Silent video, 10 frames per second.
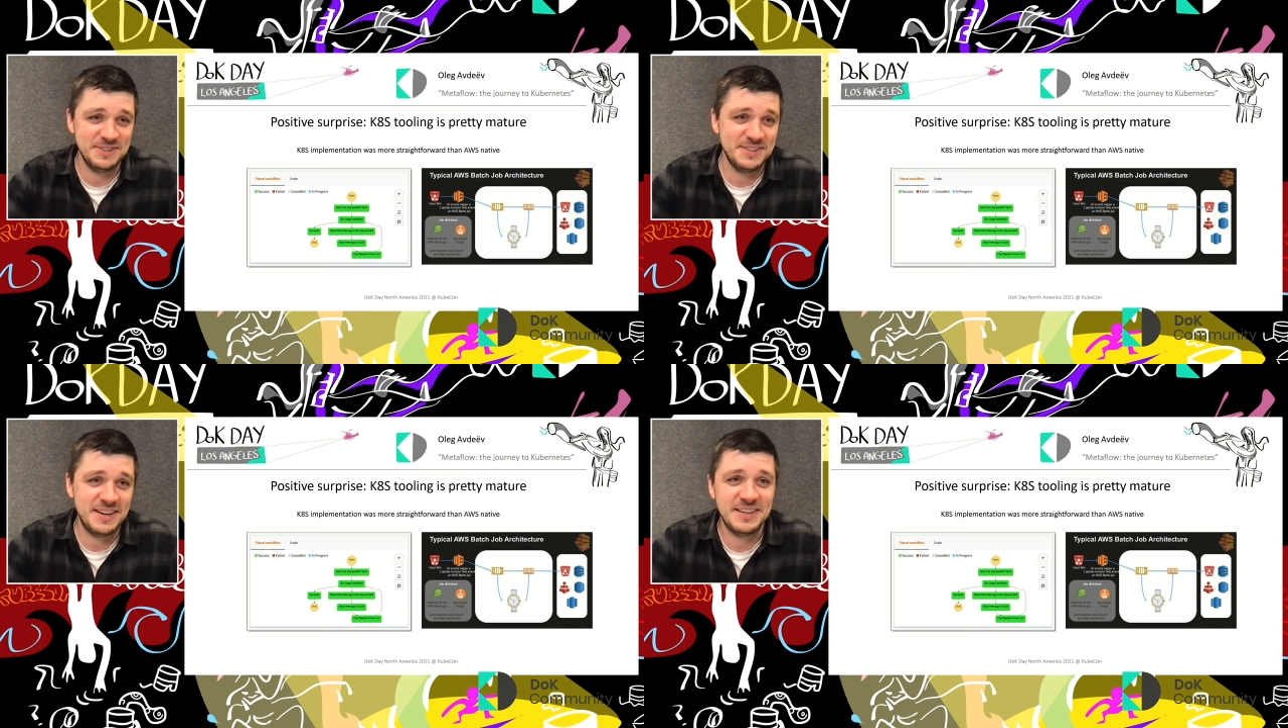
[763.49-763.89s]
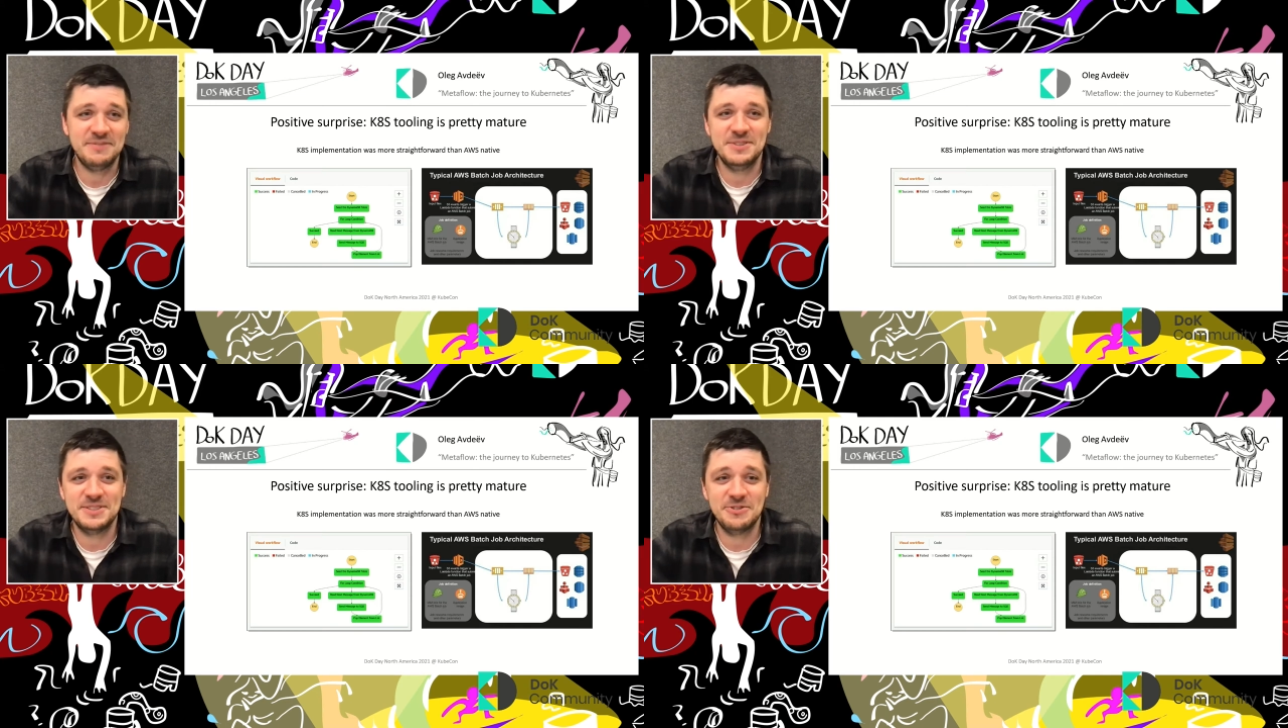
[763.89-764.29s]
This, I
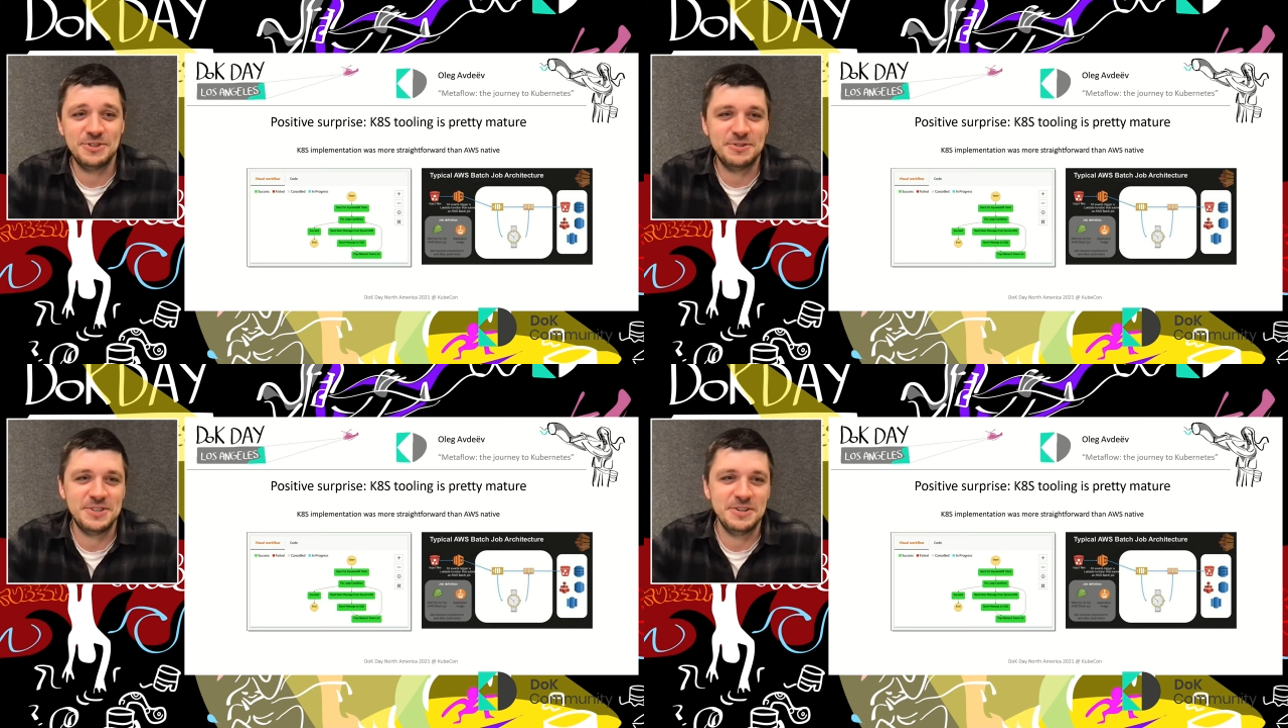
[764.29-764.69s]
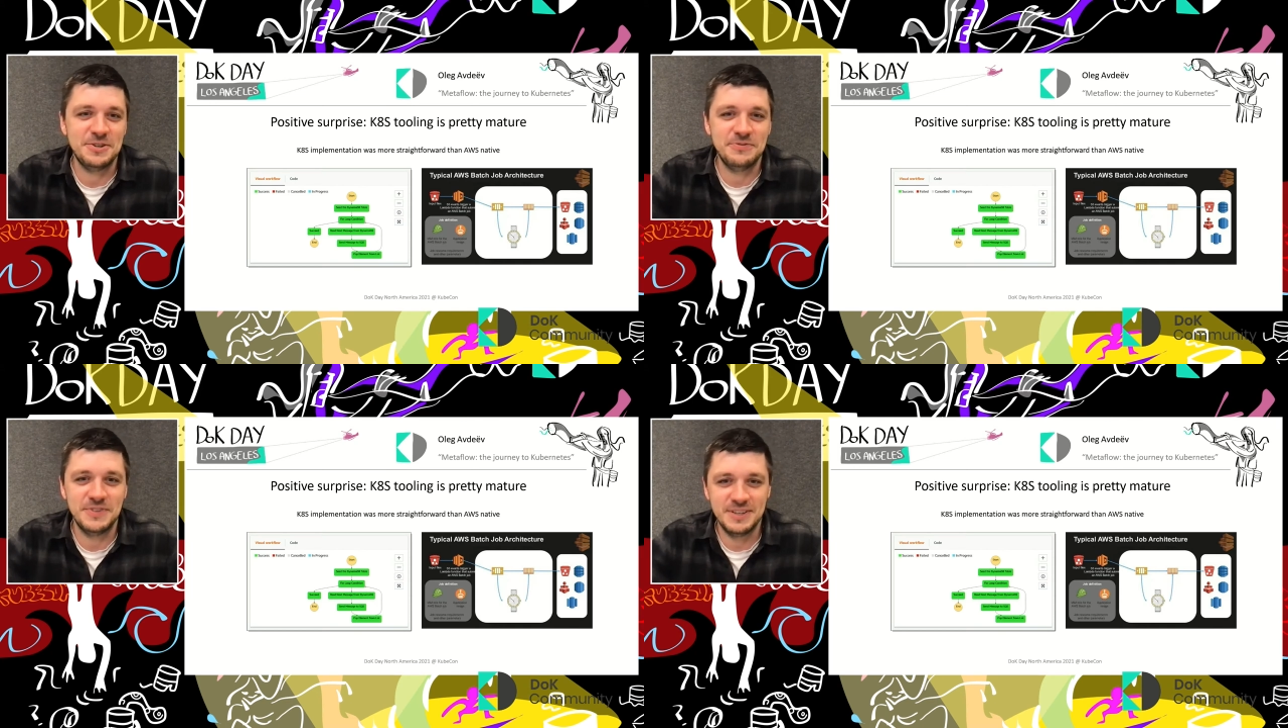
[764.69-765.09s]
have the screenshots
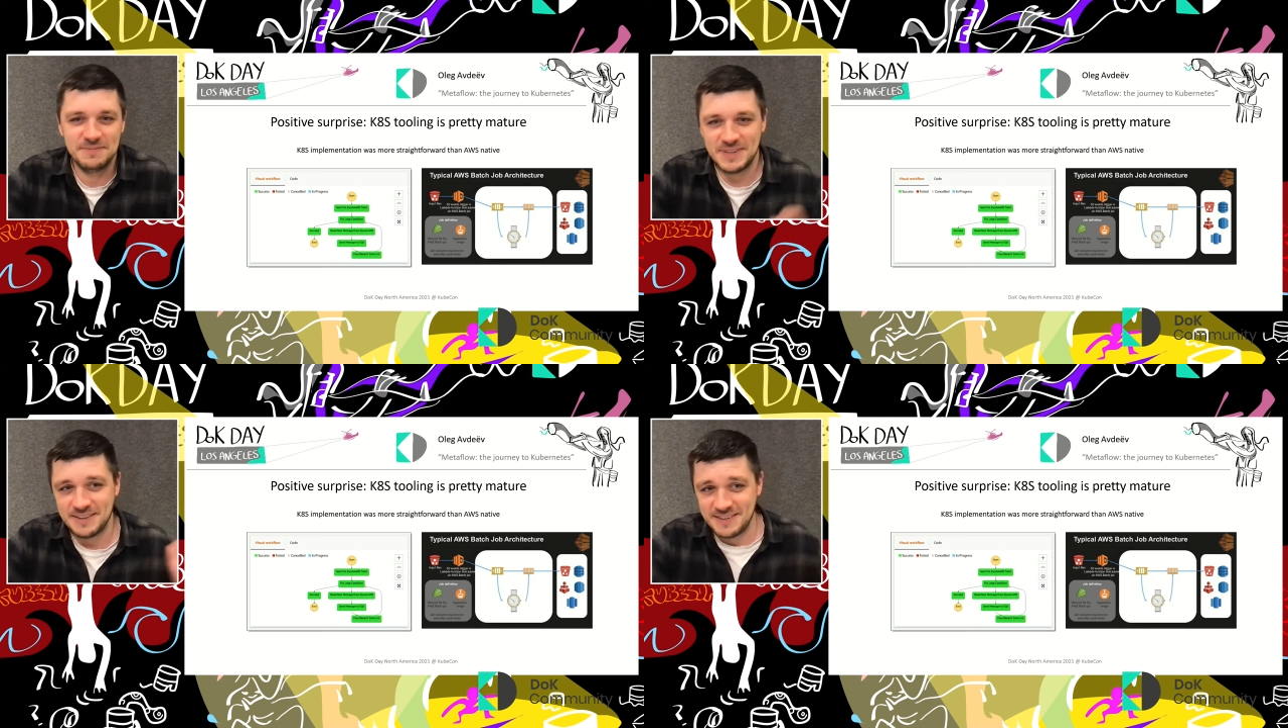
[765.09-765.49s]
here of uh,